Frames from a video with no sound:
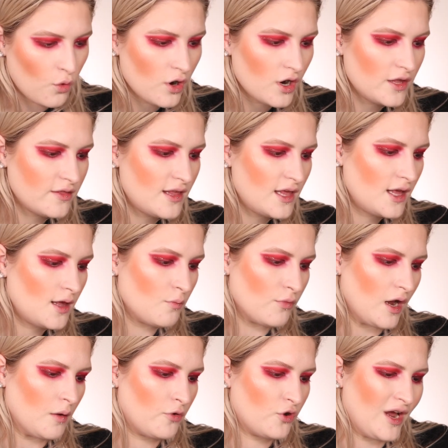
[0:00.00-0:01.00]
For the
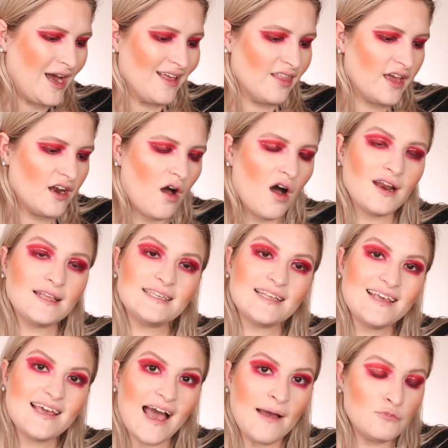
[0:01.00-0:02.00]
brow bone highlight,
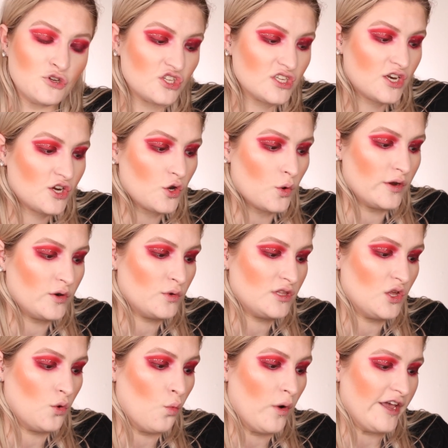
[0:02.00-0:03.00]
honestly, I'm just gonna go in
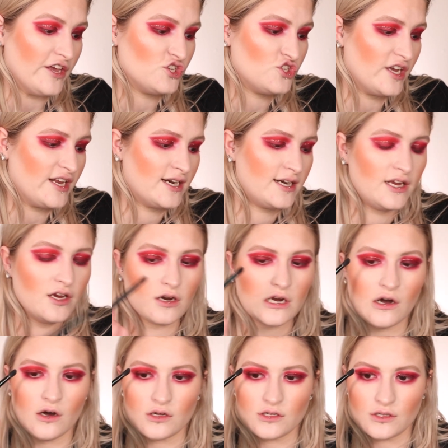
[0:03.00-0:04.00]
with the white shade in here
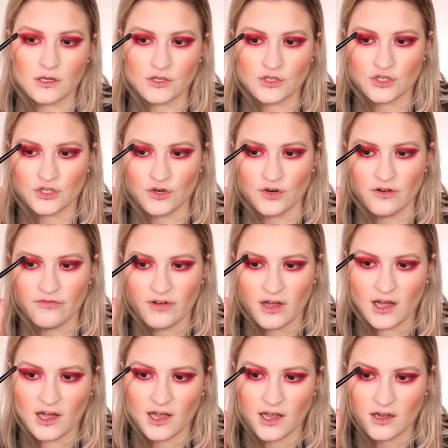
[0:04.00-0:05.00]
called
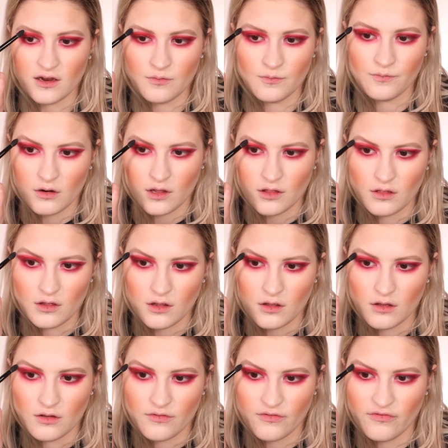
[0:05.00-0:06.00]
Certified.
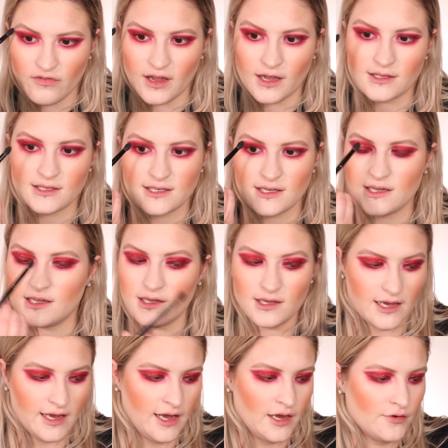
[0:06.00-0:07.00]
Nothing
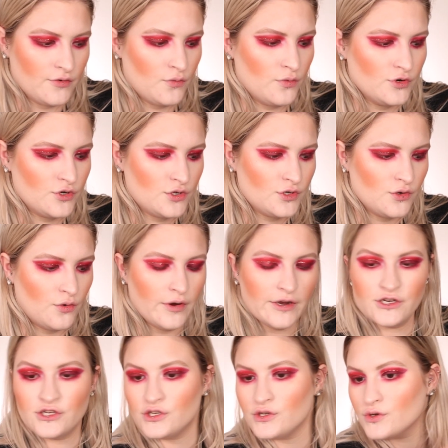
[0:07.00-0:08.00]
fancy, and we're just
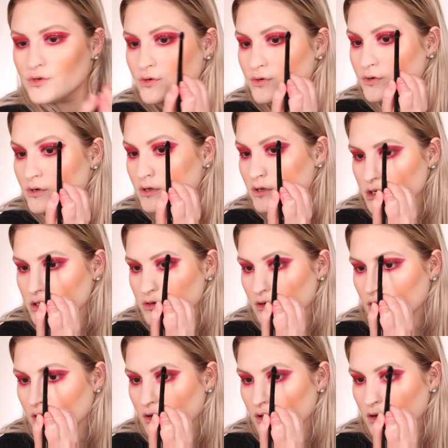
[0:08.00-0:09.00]
going to put this
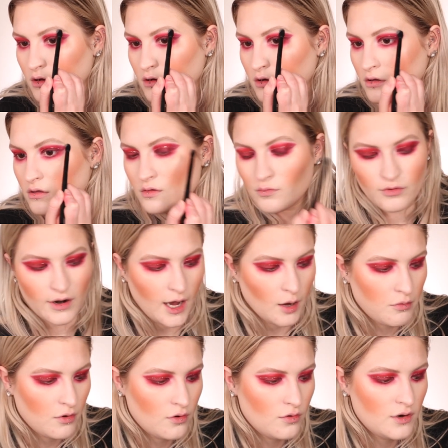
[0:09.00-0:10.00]
on the
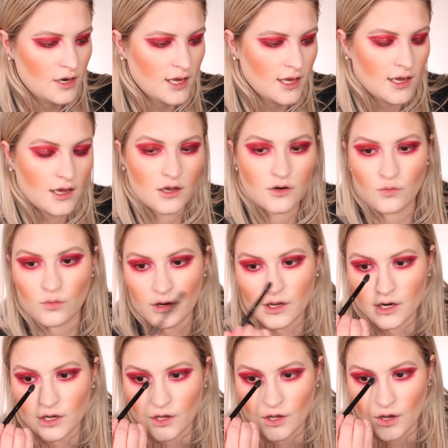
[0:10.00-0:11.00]
brow bone and we're
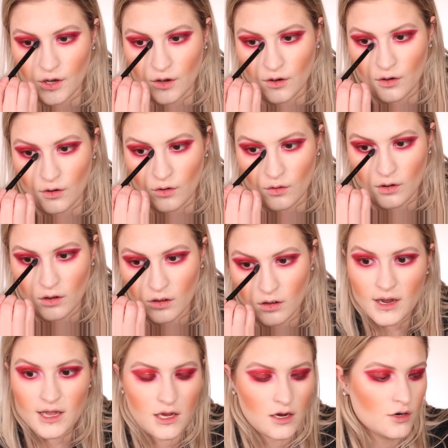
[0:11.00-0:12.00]
gonna go
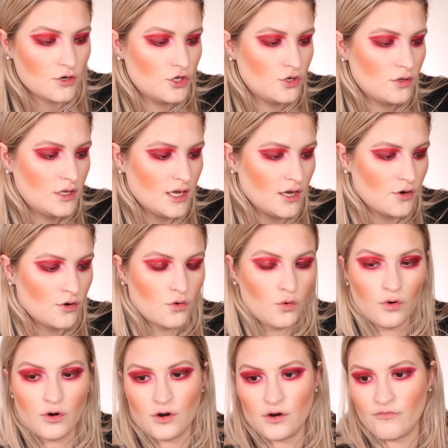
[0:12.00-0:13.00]
right here to the inner
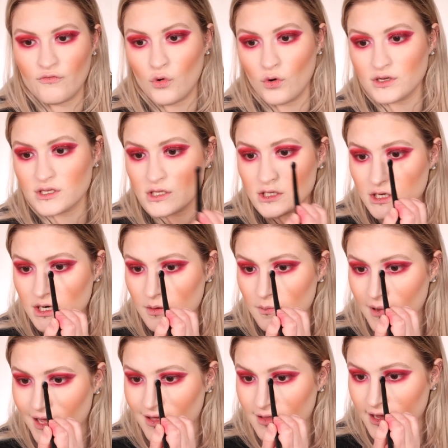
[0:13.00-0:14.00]
corner. Of course, it's gonna
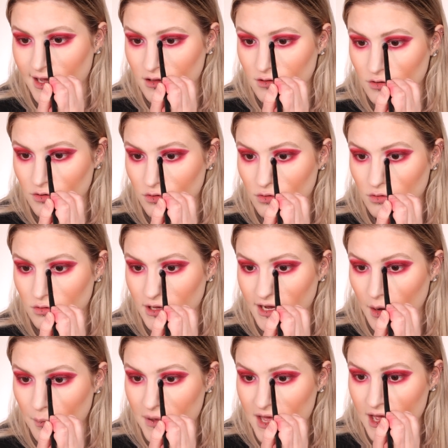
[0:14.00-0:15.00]
make like a little
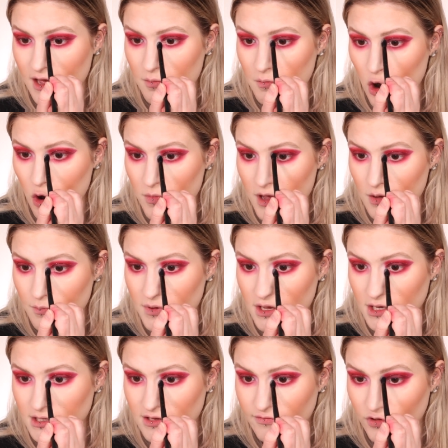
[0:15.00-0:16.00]
like a pink moment,
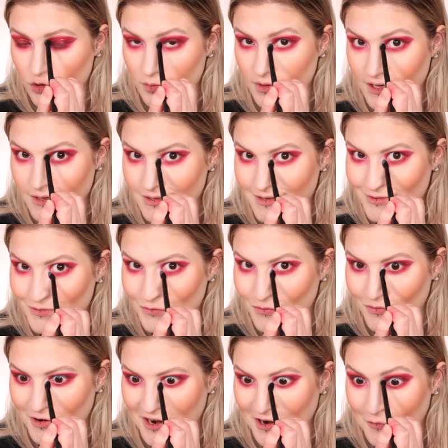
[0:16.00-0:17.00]
because if you mix
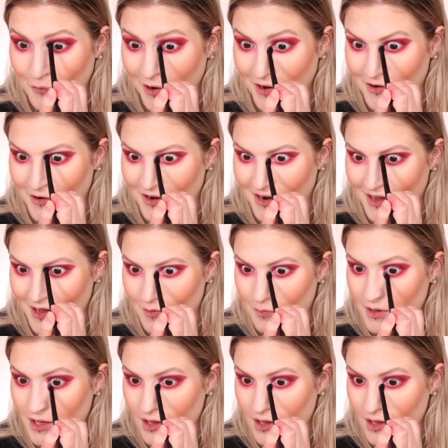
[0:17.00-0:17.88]
red and white, you're gonna get